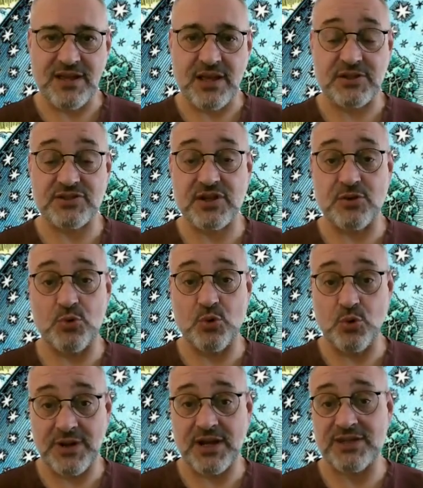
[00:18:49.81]
And so
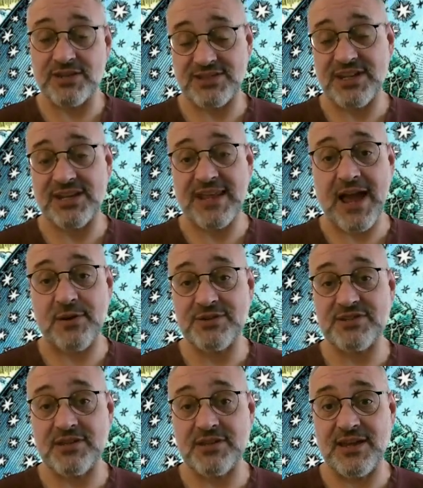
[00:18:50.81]
all we're going to see now
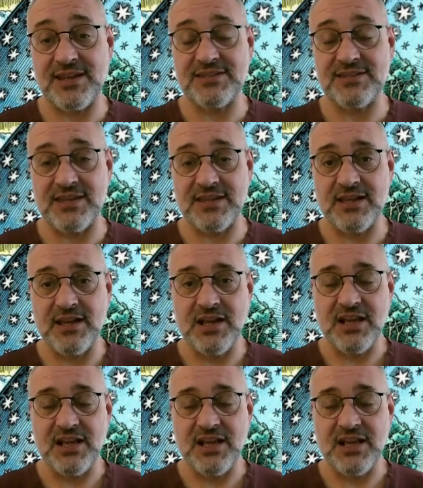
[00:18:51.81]
is the